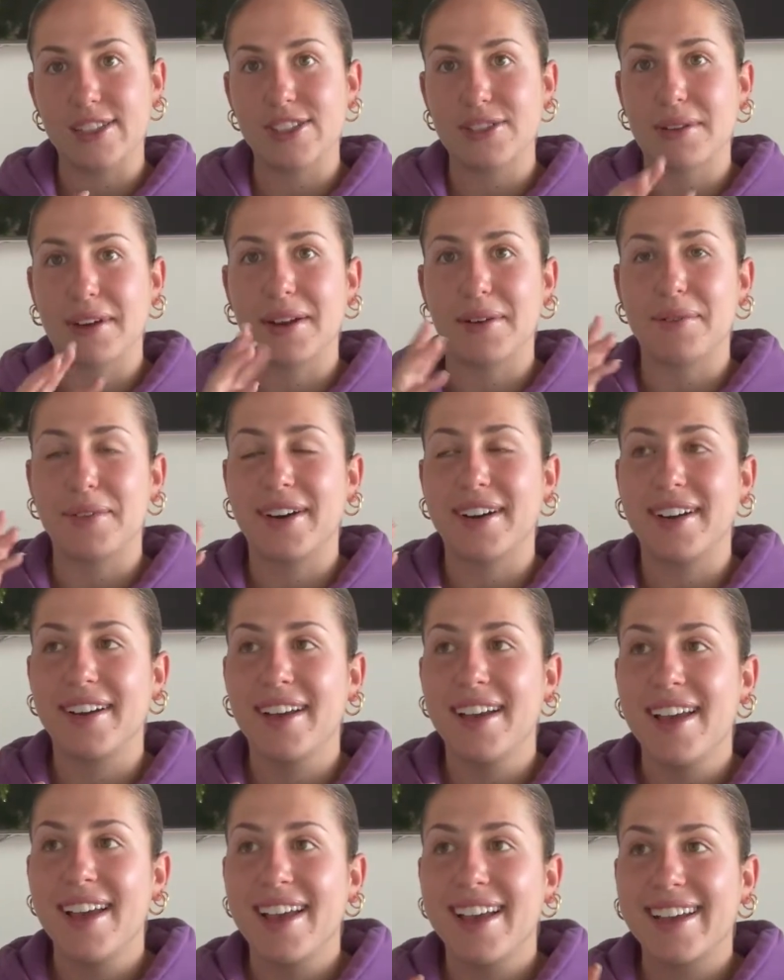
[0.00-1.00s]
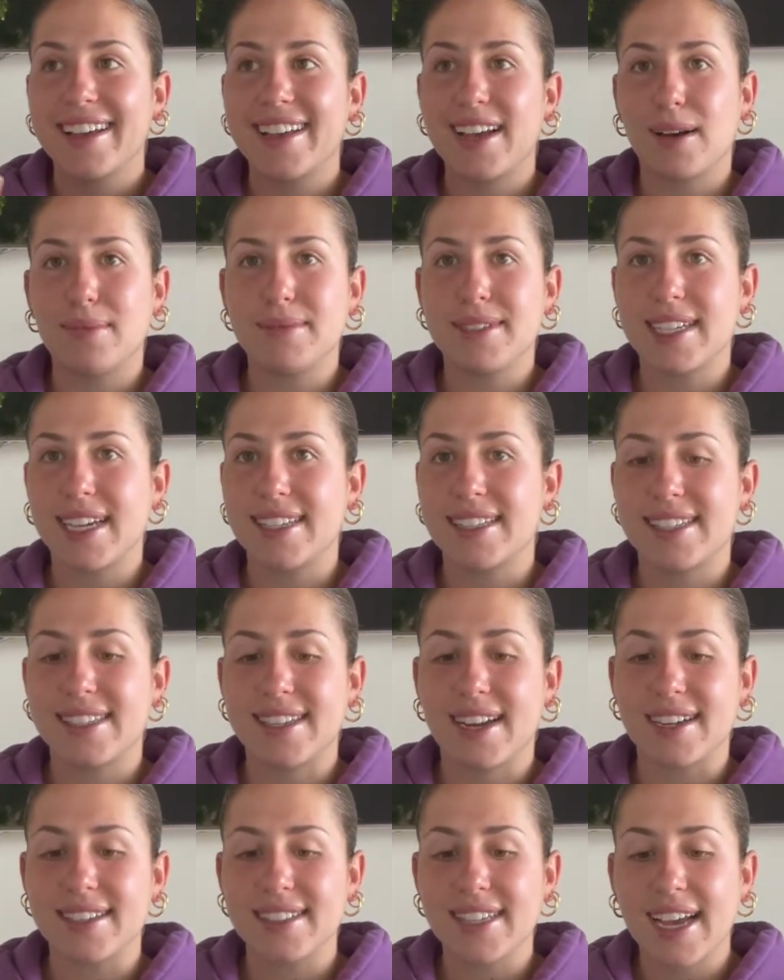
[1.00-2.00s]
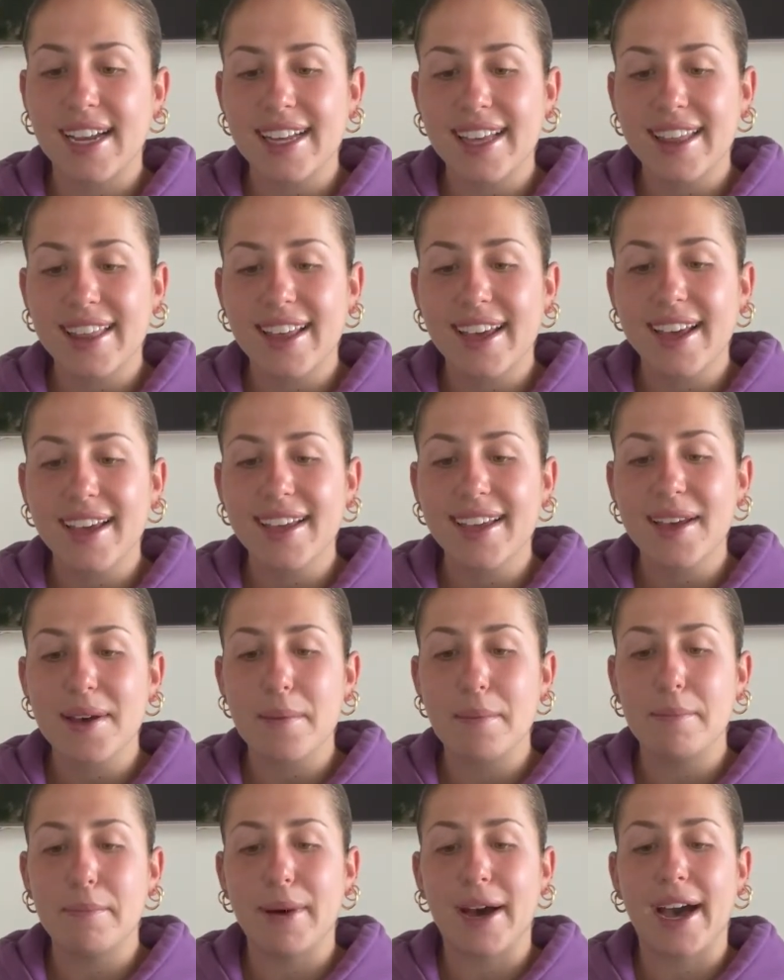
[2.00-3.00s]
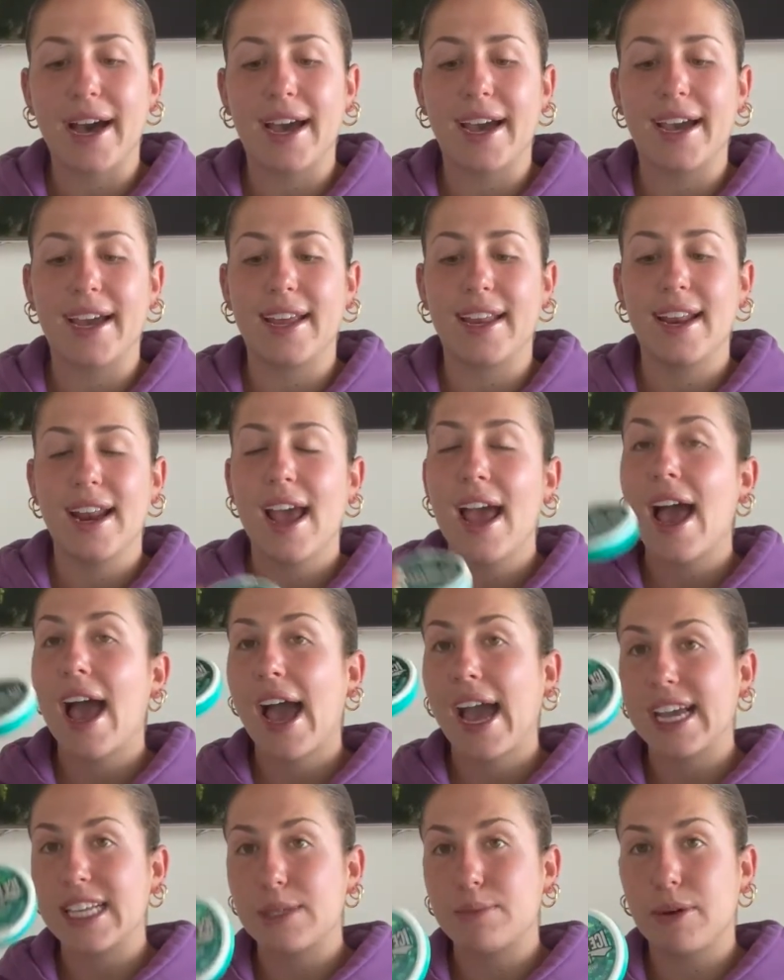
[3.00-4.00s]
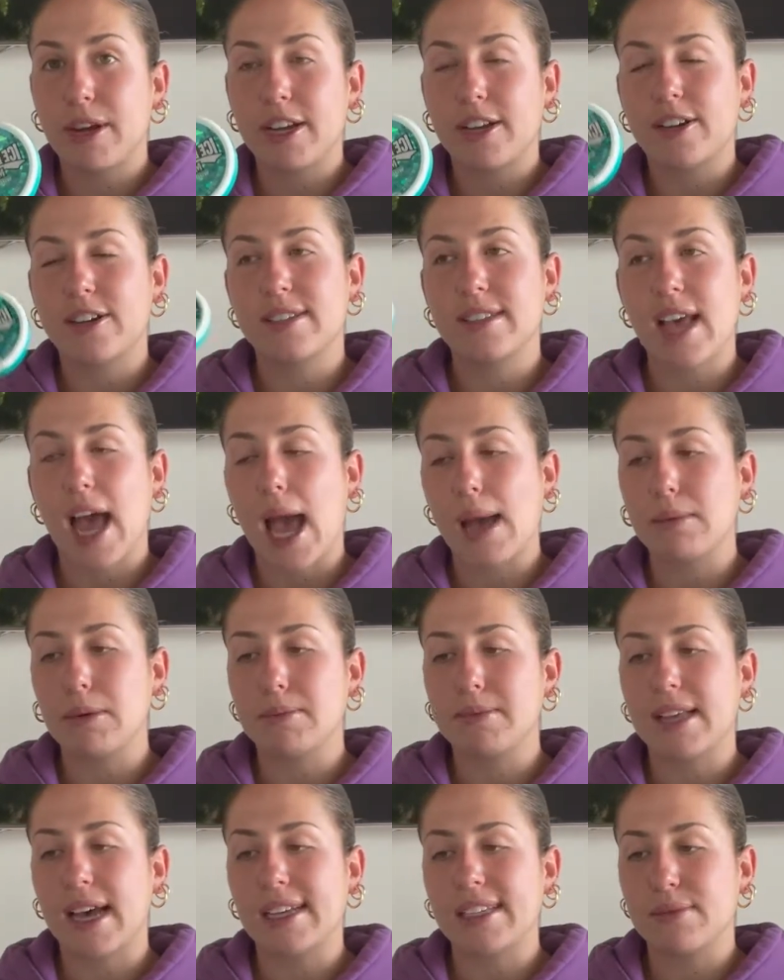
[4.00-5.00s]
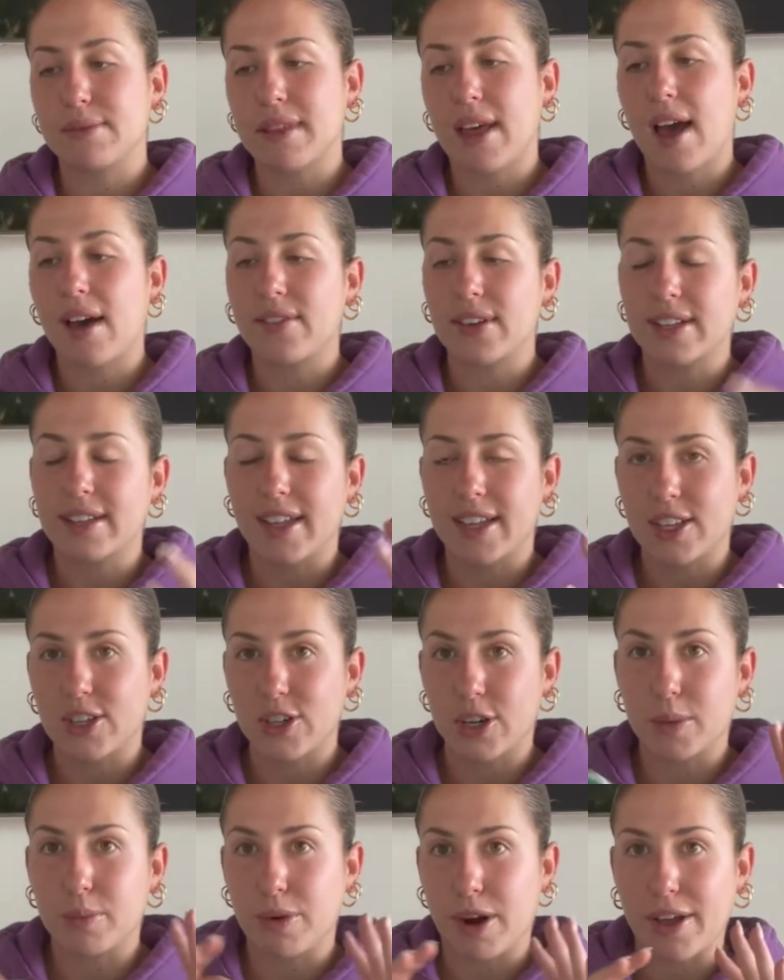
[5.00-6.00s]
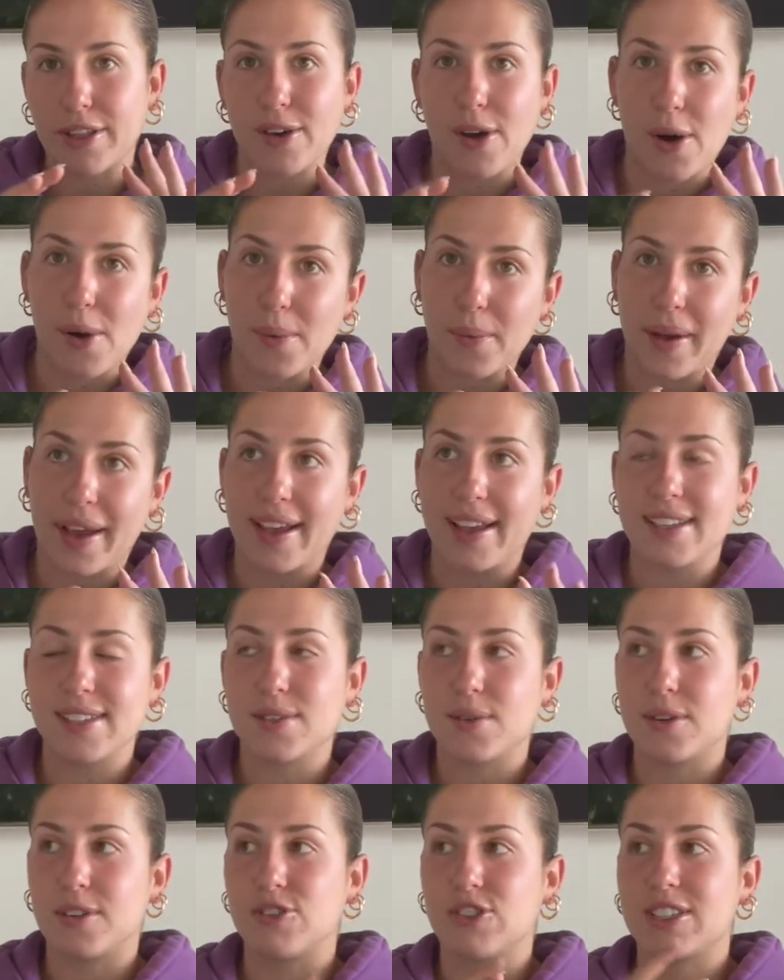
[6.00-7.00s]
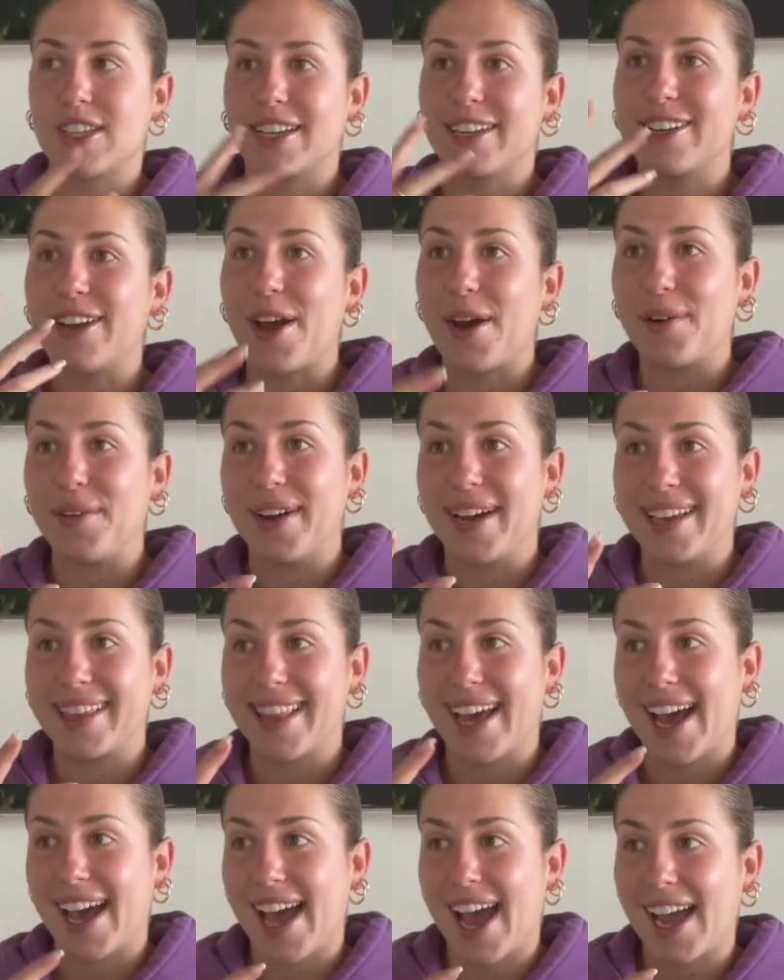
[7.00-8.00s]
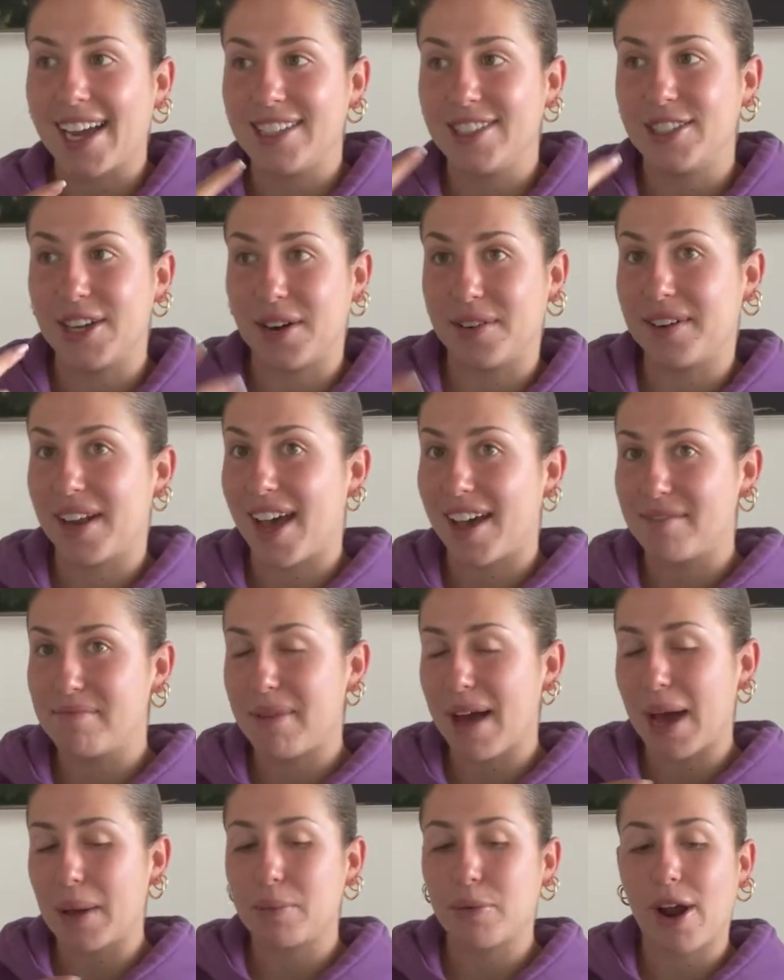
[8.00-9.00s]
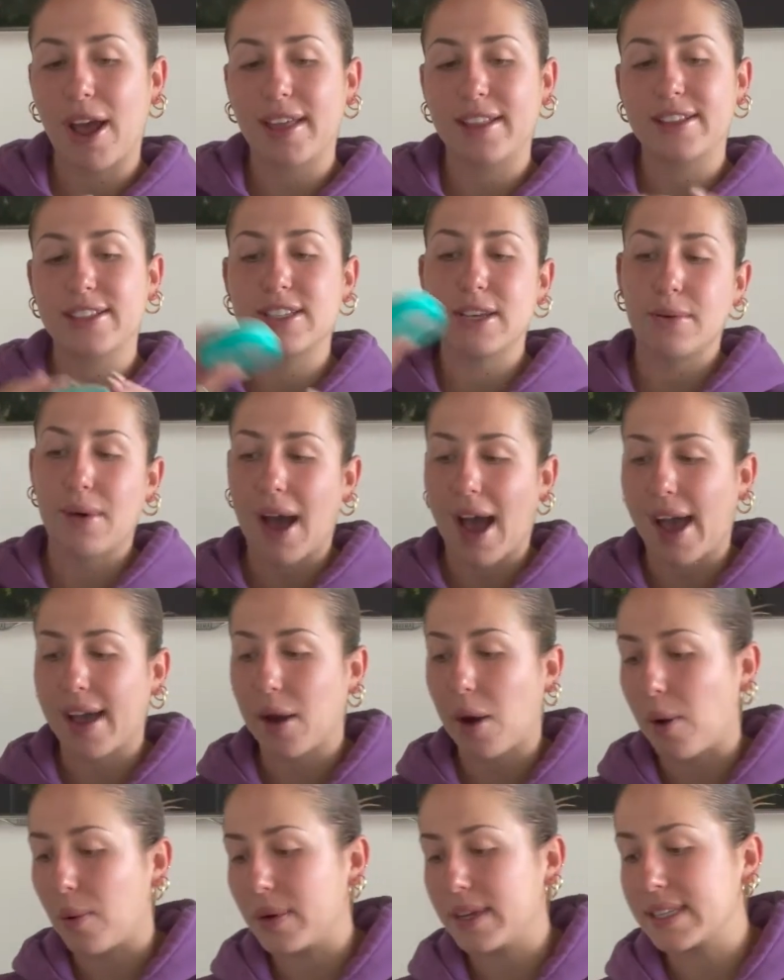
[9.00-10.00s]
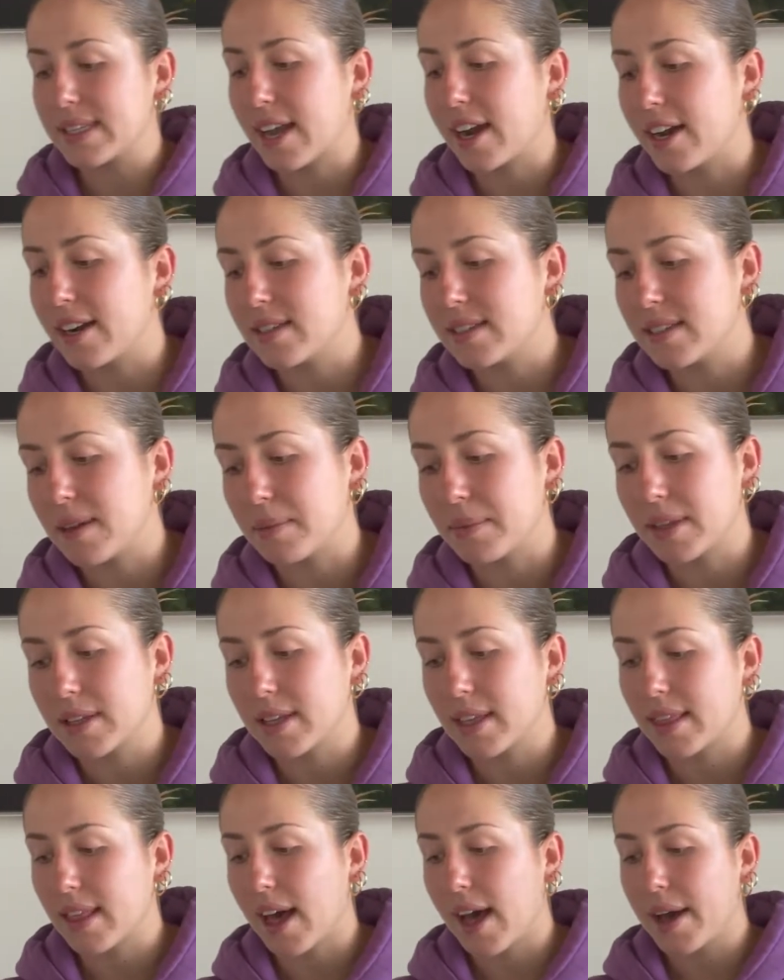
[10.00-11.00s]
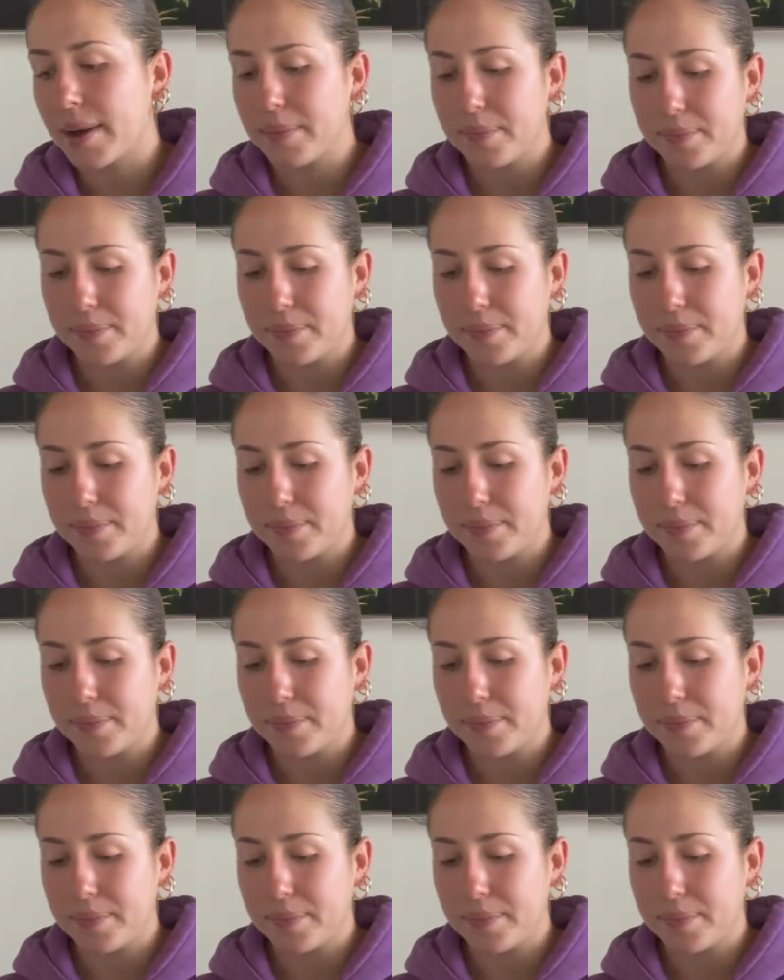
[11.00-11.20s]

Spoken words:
so I didn't want gum to get stuck to anything. But icebreakers, I'm obsessed with having like good breath always, or just like knowing that I don't have bad breath, so I always carry something like that.